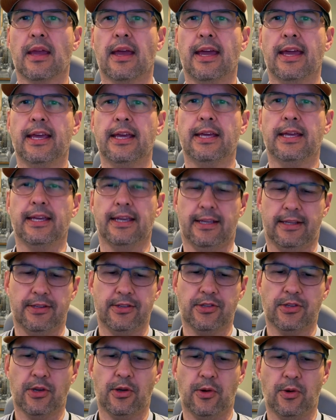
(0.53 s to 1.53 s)
Hey,
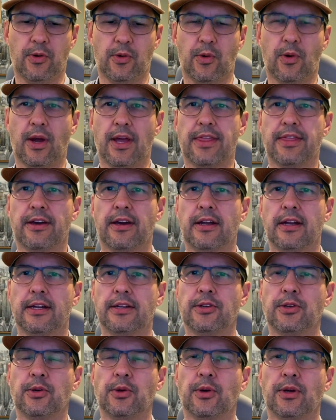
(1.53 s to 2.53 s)
so I thought
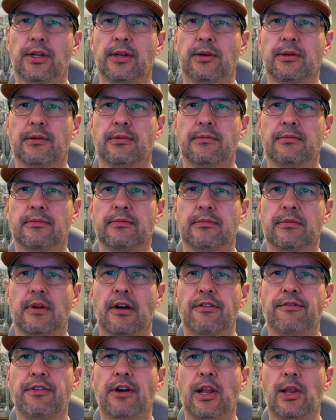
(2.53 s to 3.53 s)
I'd do
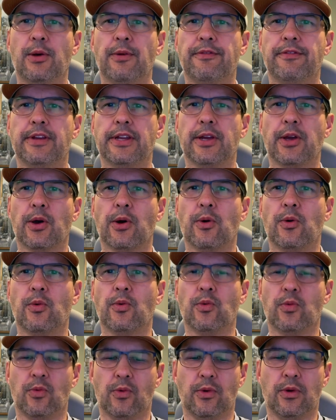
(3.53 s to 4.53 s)
a follow-up
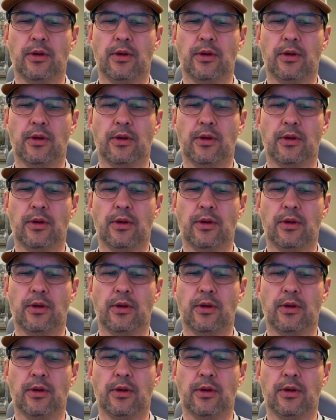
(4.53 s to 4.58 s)
video